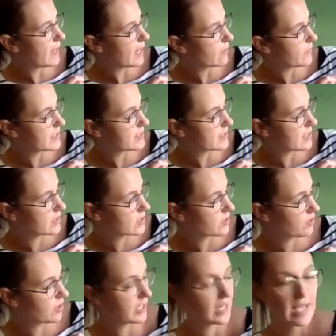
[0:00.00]
pack my
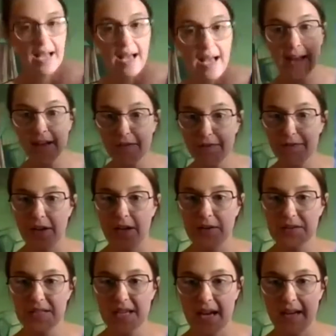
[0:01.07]
sunscreen. I have fun
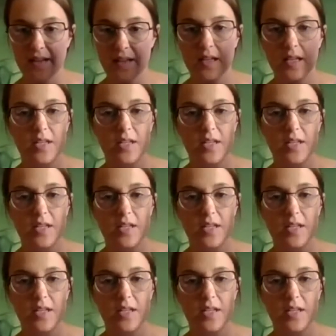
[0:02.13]
outside.